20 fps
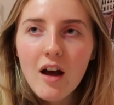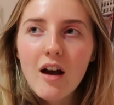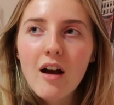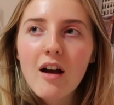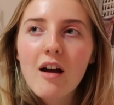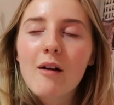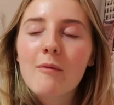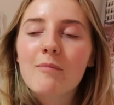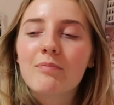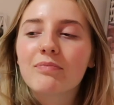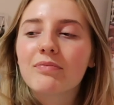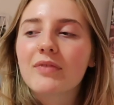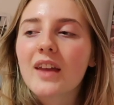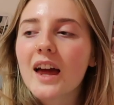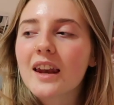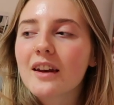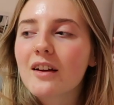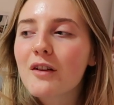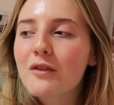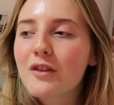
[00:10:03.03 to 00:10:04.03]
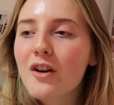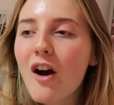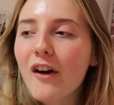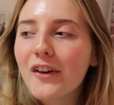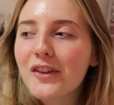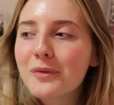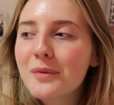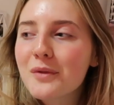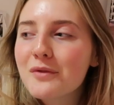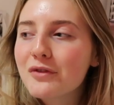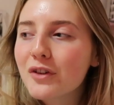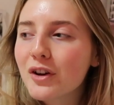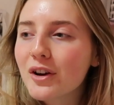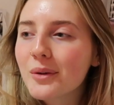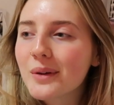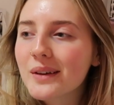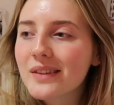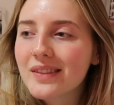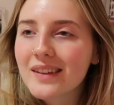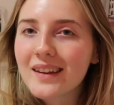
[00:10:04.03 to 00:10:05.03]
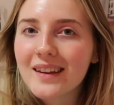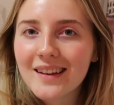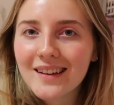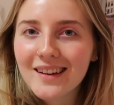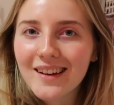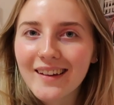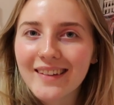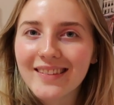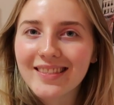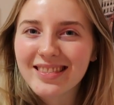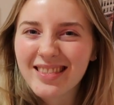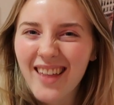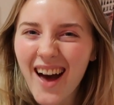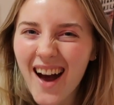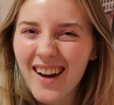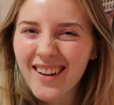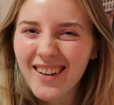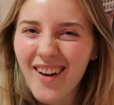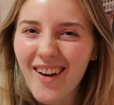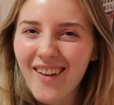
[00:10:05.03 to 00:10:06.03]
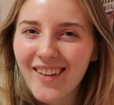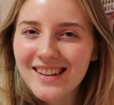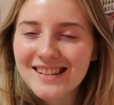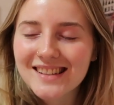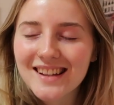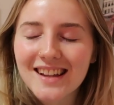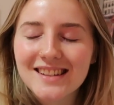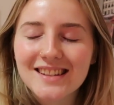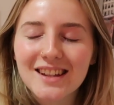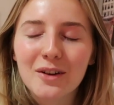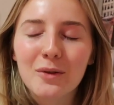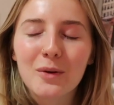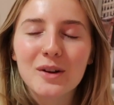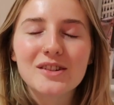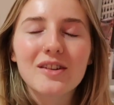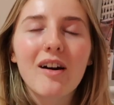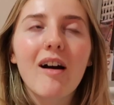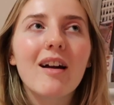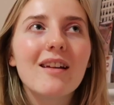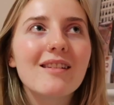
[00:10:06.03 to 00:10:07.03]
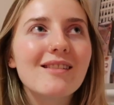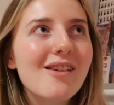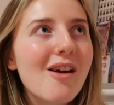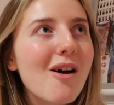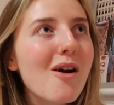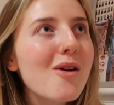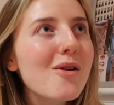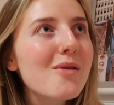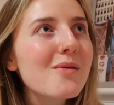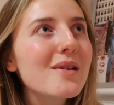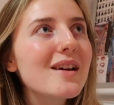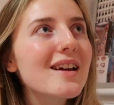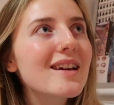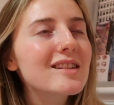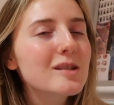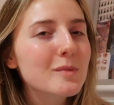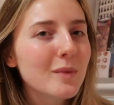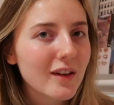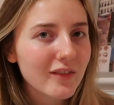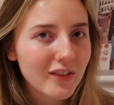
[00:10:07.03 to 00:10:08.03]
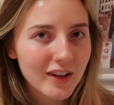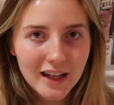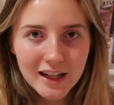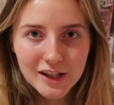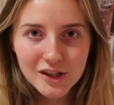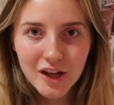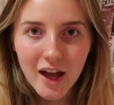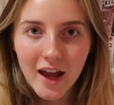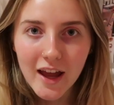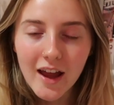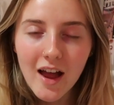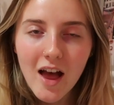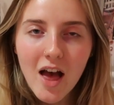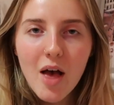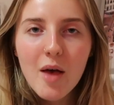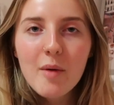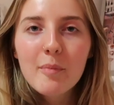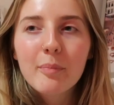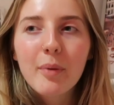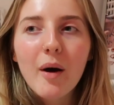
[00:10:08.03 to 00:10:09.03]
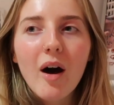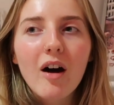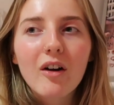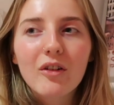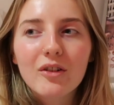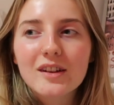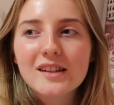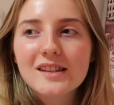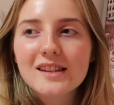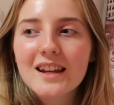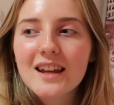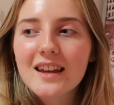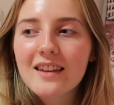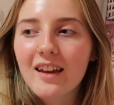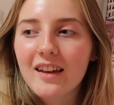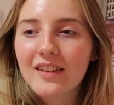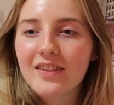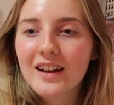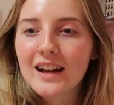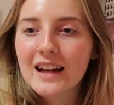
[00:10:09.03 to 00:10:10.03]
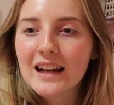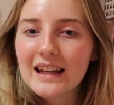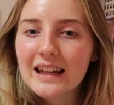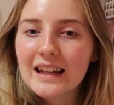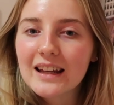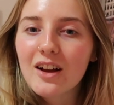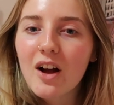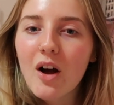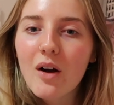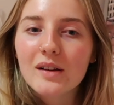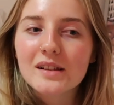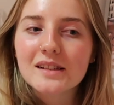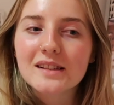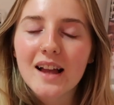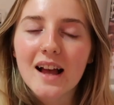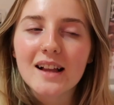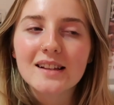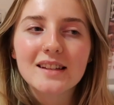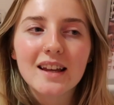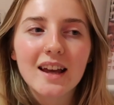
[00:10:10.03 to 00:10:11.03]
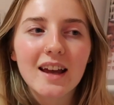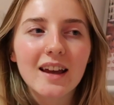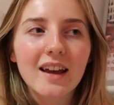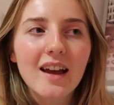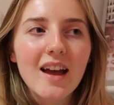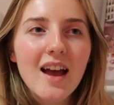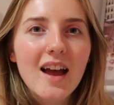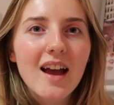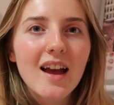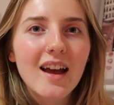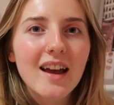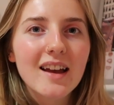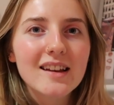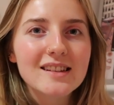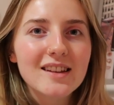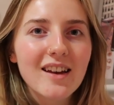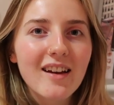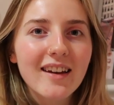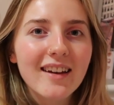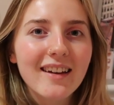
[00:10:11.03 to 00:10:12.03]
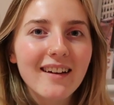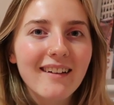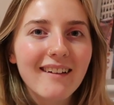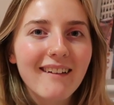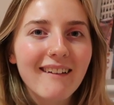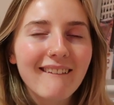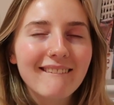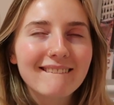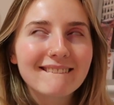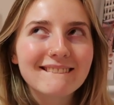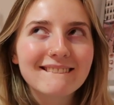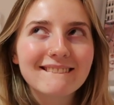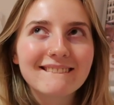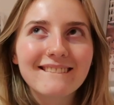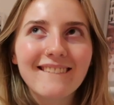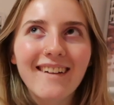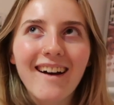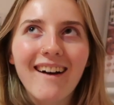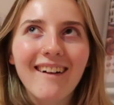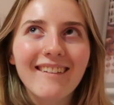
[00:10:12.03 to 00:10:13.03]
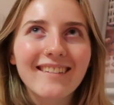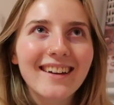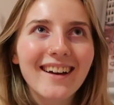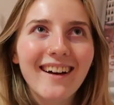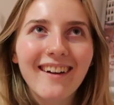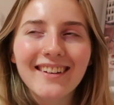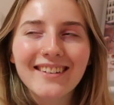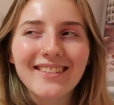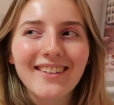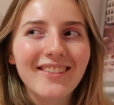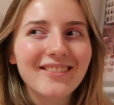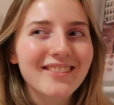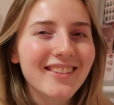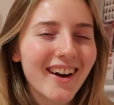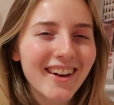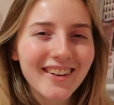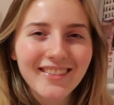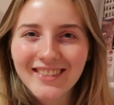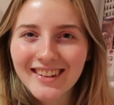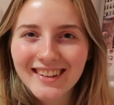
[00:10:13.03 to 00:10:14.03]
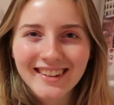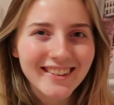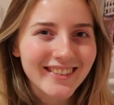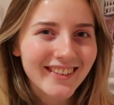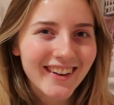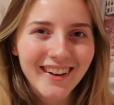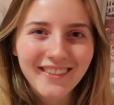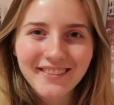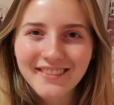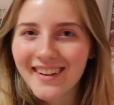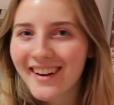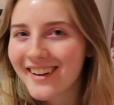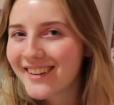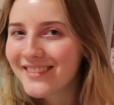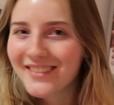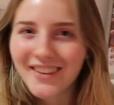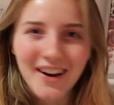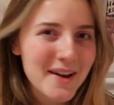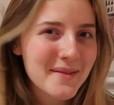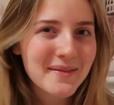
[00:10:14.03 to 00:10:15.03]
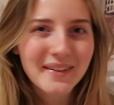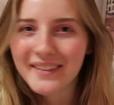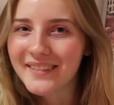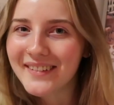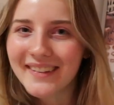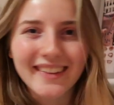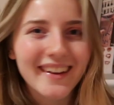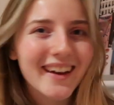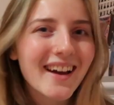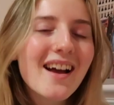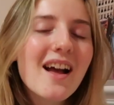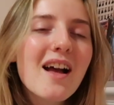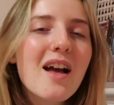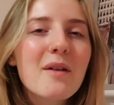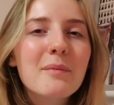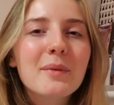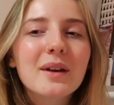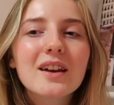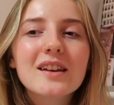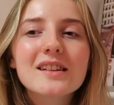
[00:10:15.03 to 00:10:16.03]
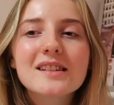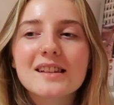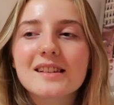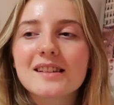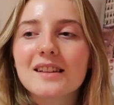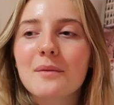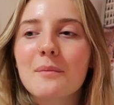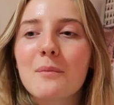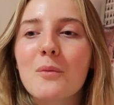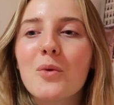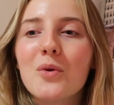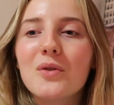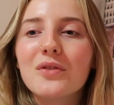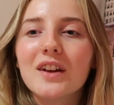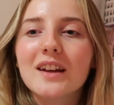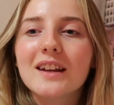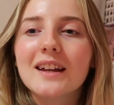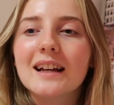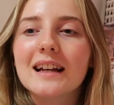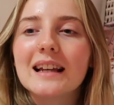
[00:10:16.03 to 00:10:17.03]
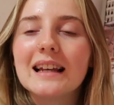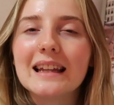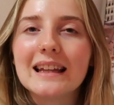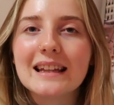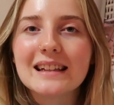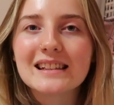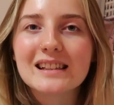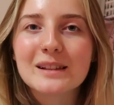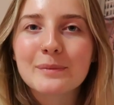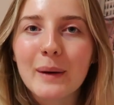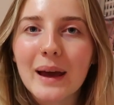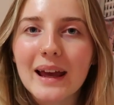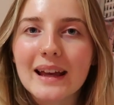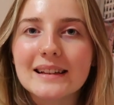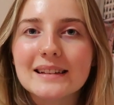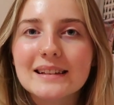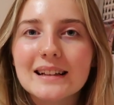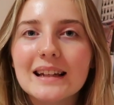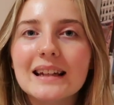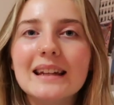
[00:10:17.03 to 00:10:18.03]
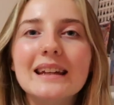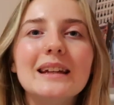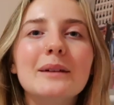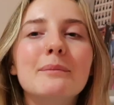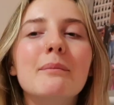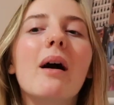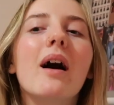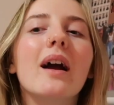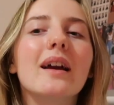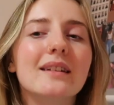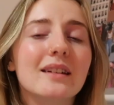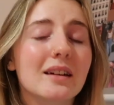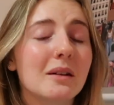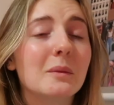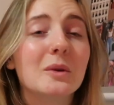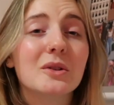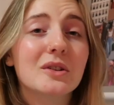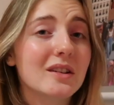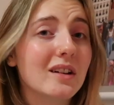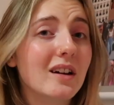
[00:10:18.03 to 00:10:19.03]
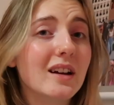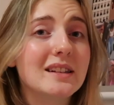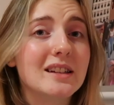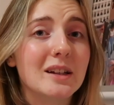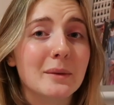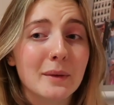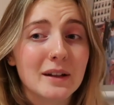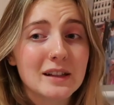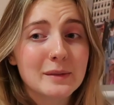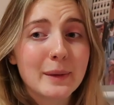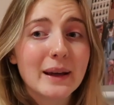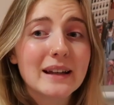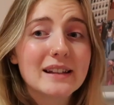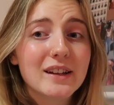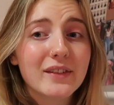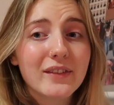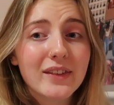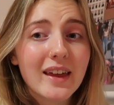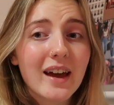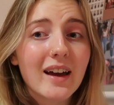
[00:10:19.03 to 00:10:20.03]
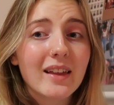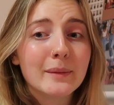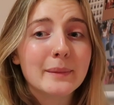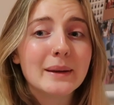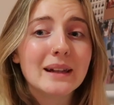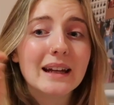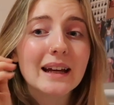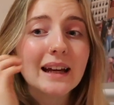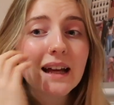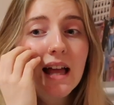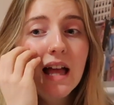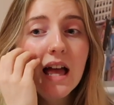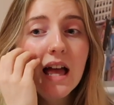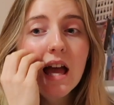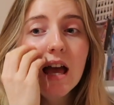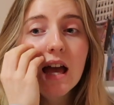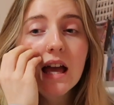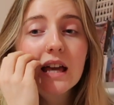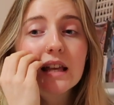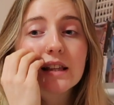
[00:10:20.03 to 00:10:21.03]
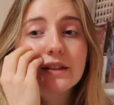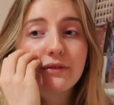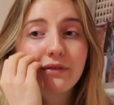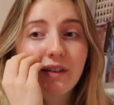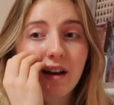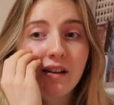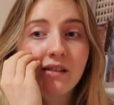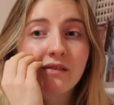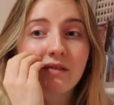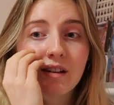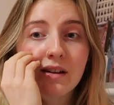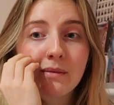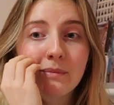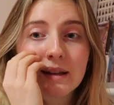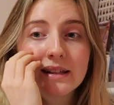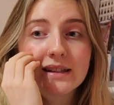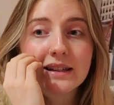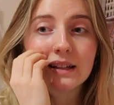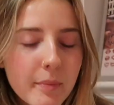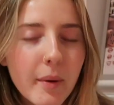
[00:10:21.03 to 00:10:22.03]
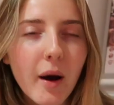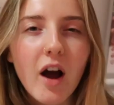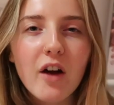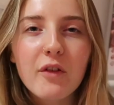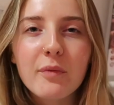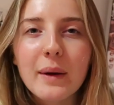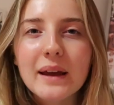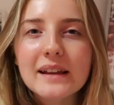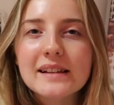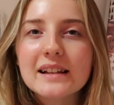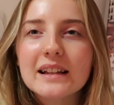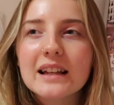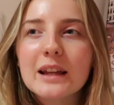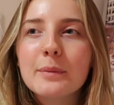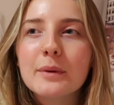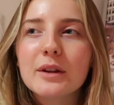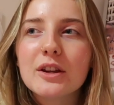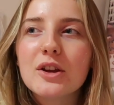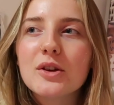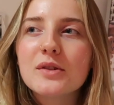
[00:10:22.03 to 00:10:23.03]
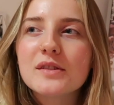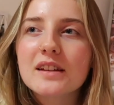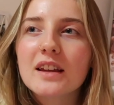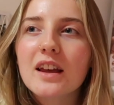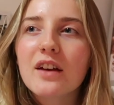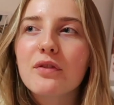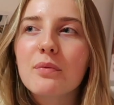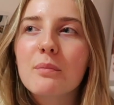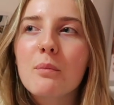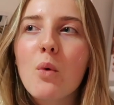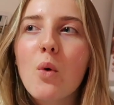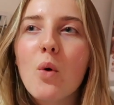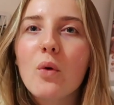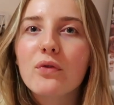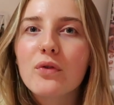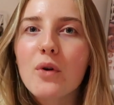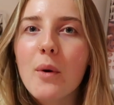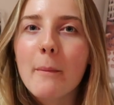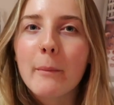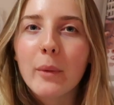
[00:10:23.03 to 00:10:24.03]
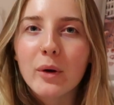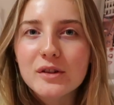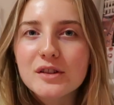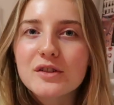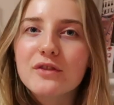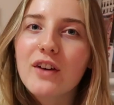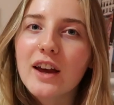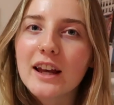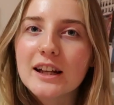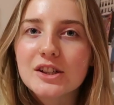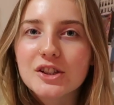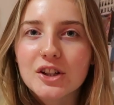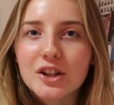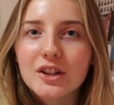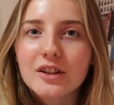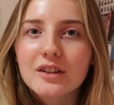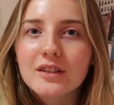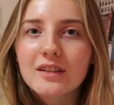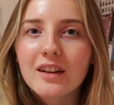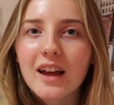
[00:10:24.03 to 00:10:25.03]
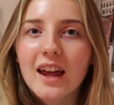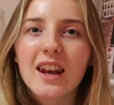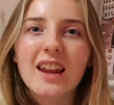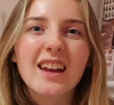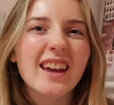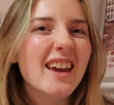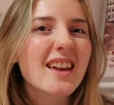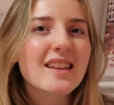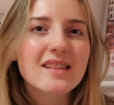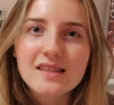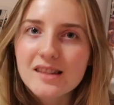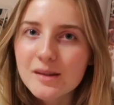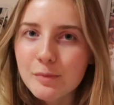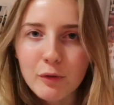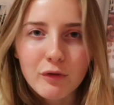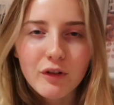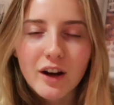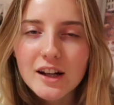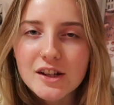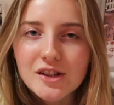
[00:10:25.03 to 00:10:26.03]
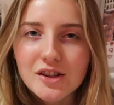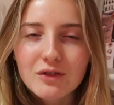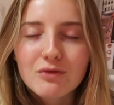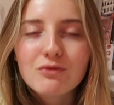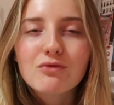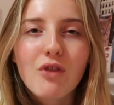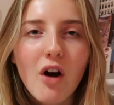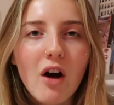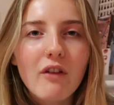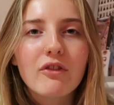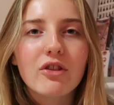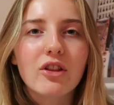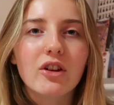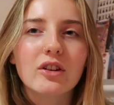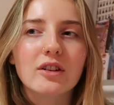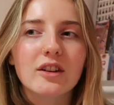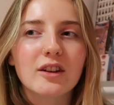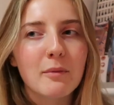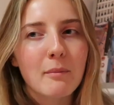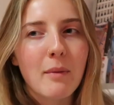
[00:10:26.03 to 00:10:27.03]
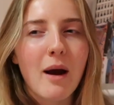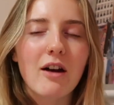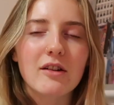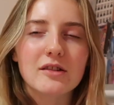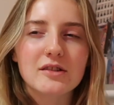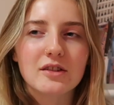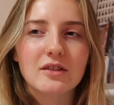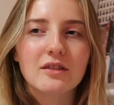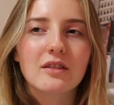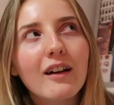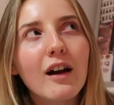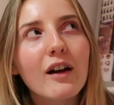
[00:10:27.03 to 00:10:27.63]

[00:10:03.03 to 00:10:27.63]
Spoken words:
And I've kind of been following the like that girl aesthetic, which I know is a bit of a cliche, but honestly, like the clean girl aesthetic, it's like I'm kind of into it. I'm kind of vibing with it, because it's more of like a clean space, clean mind. And I'm not gonna lie to you, my space over there at the minute is very, very messy. But I've basically been using it for motivation and like inspiration rather than comparison.